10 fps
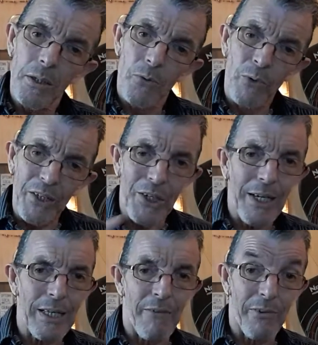
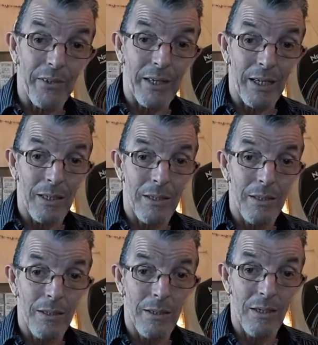rejigging everything,
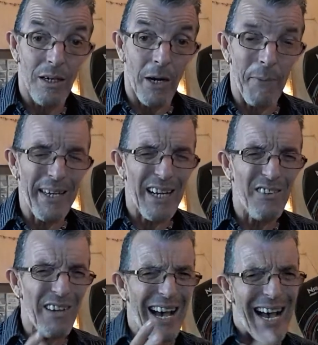I began
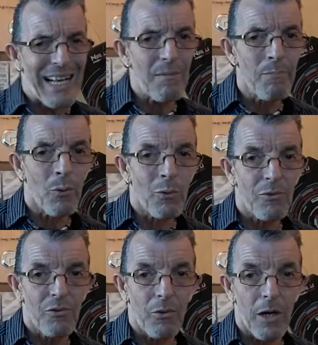to add more
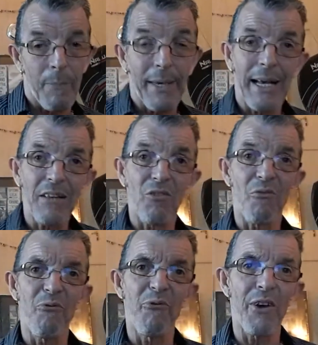to it. I began to
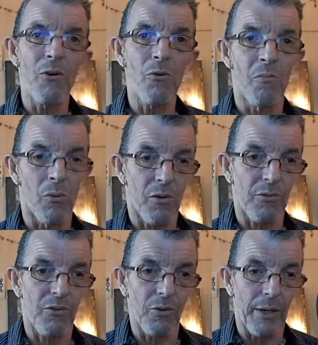feel more
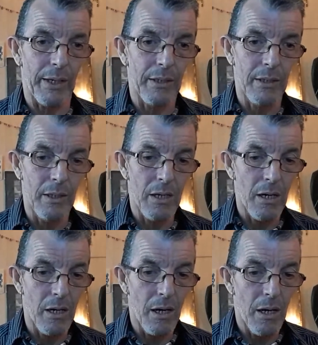to it.
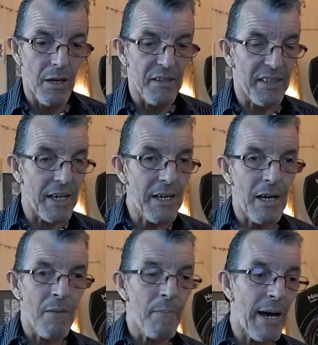
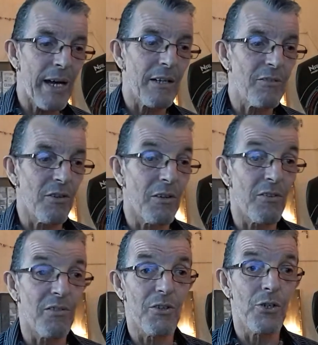Thinking back to the
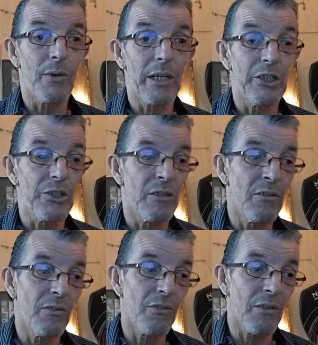
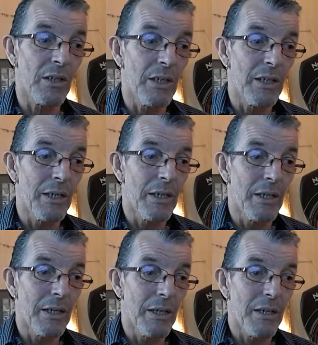situations,
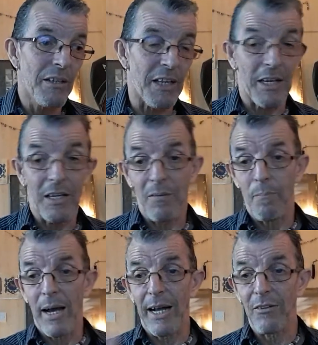thinking
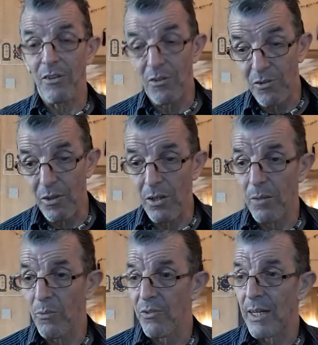back to the
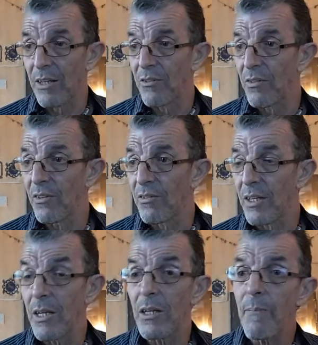circumstances,
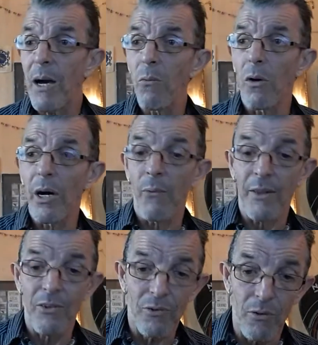thinking about what I
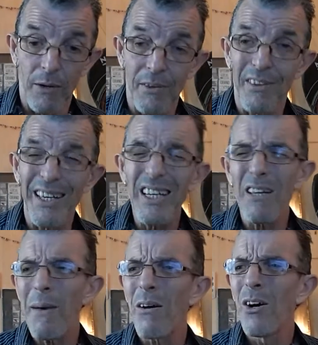went through and thinking
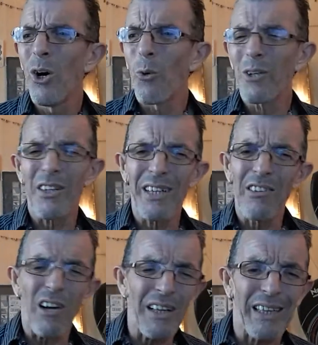about all the things
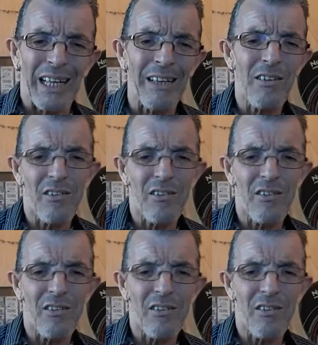I didn't